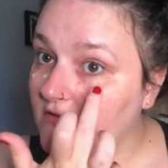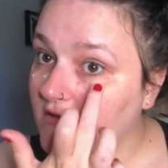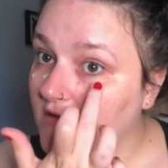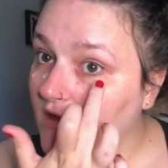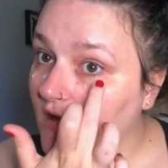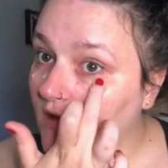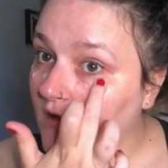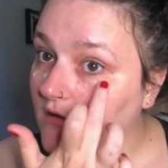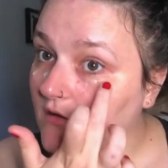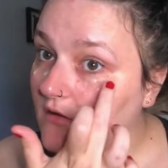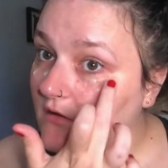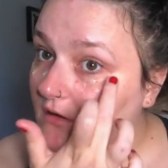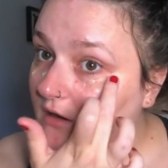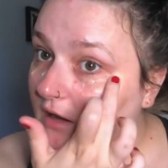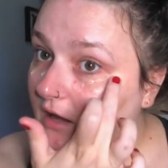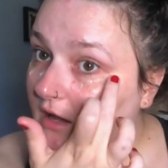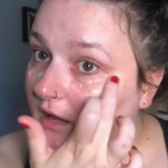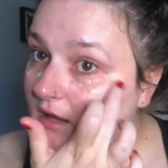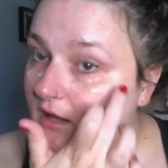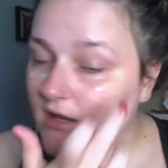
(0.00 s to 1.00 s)
on the under
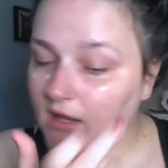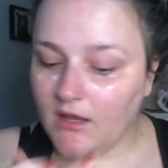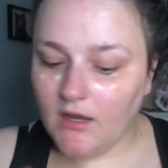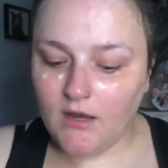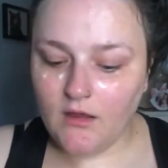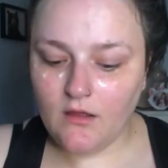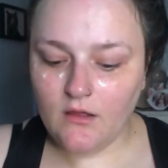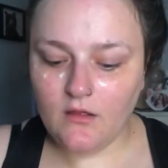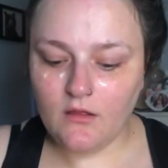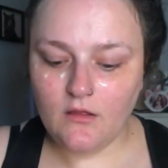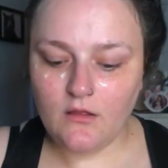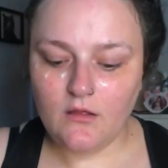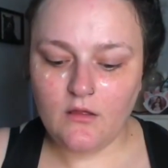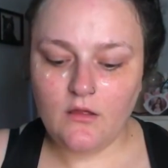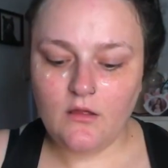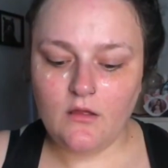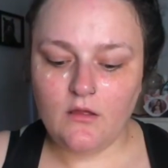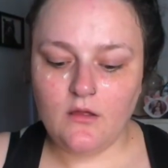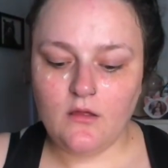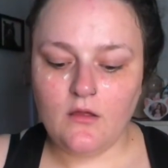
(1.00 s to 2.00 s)
eye area.
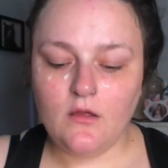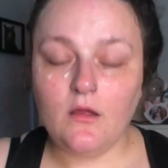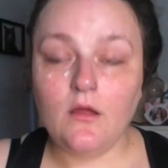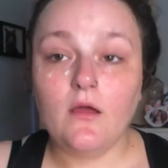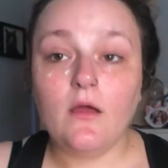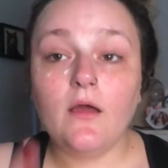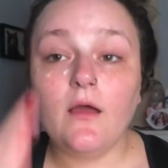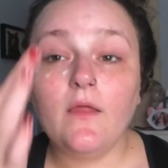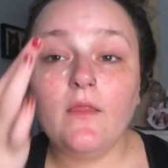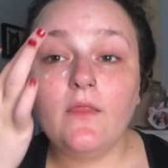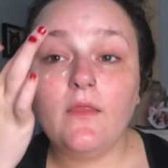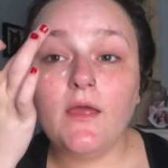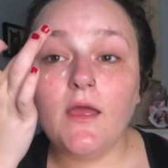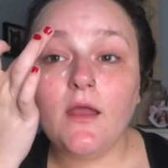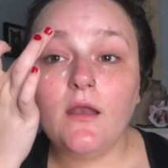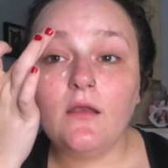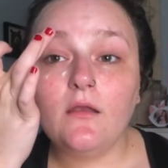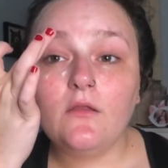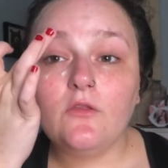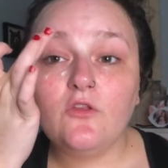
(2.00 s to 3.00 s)
And
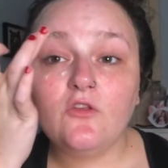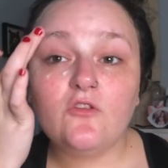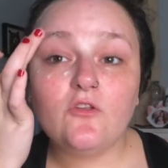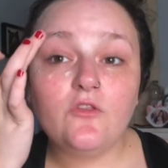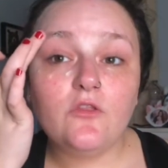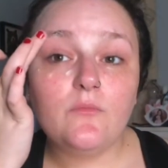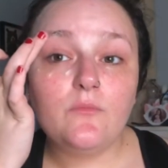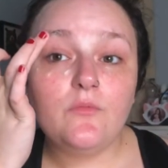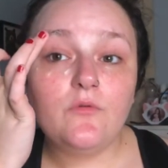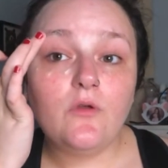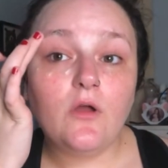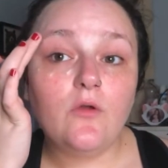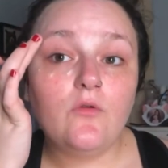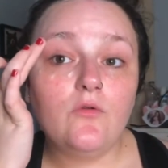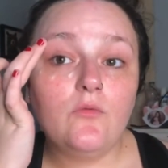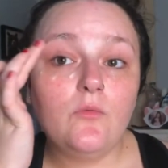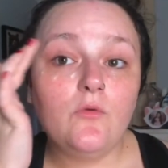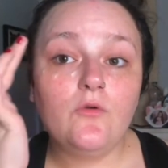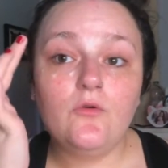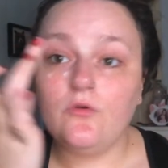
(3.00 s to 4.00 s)
then just on the
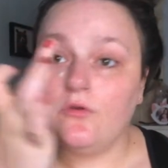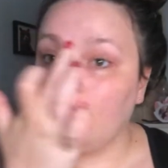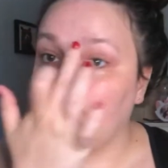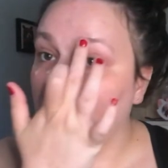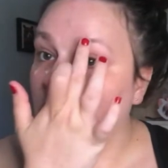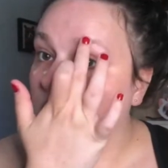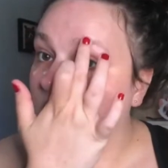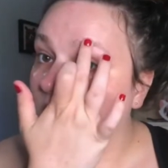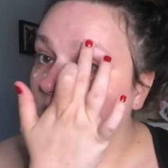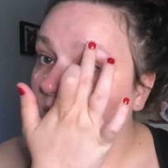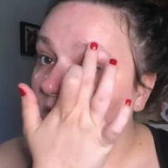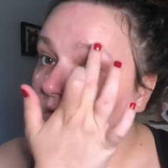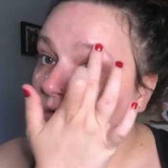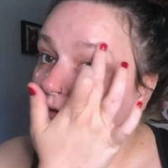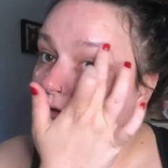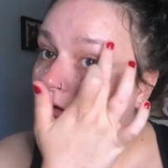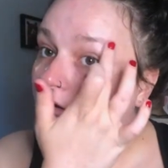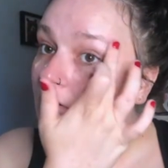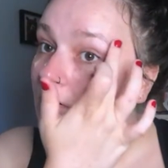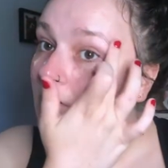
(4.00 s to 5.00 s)
brow bone
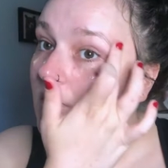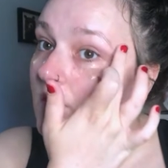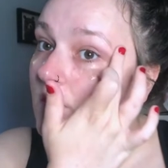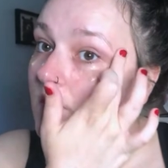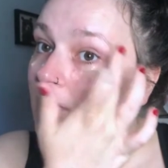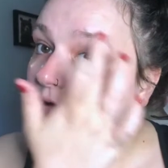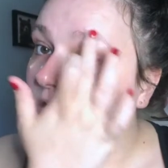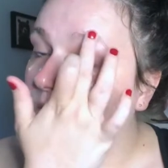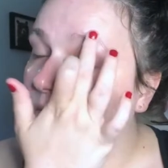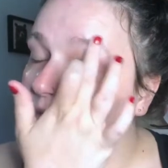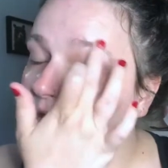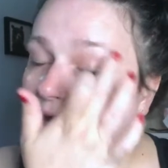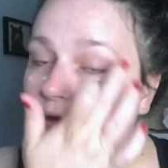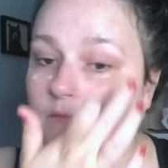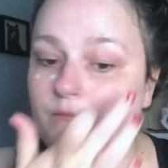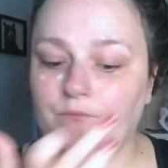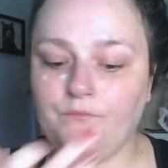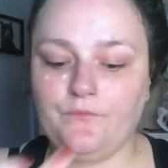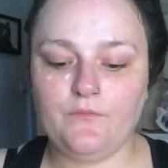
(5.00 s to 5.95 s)
up here,